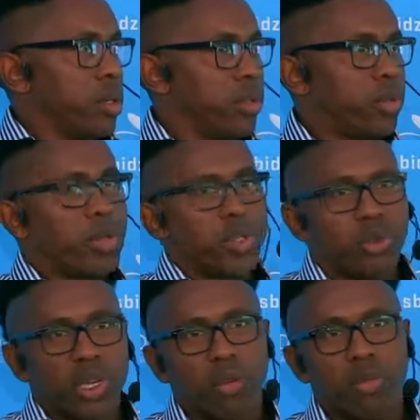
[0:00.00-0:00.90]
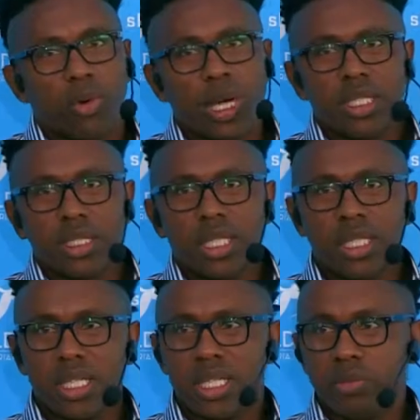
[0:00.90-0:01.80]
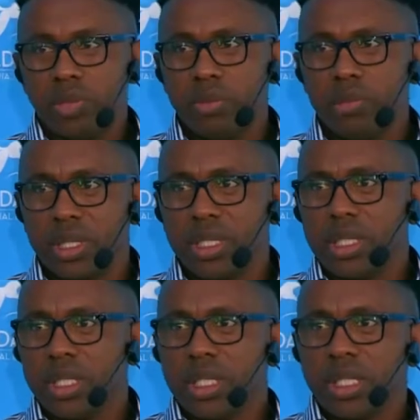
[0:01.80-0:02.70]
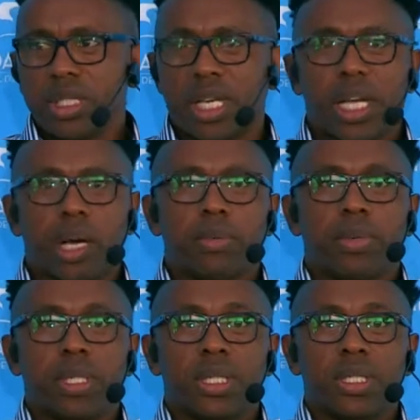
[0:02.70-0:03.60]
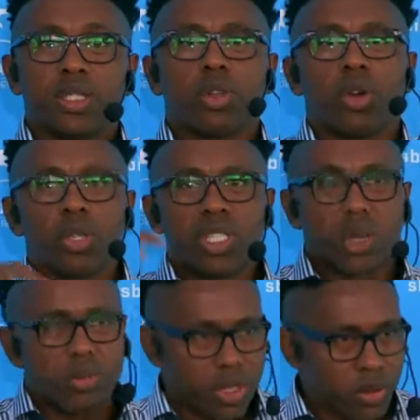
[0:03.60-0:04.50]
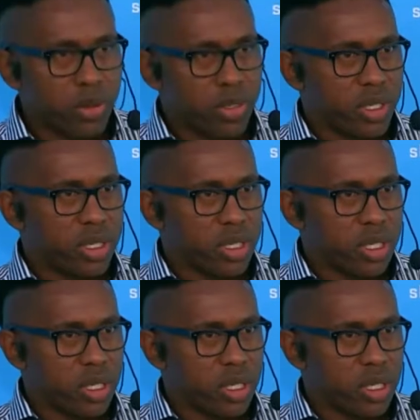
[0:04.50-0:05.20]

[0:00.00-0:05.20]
Because point number one is either people take up the wrong subject courses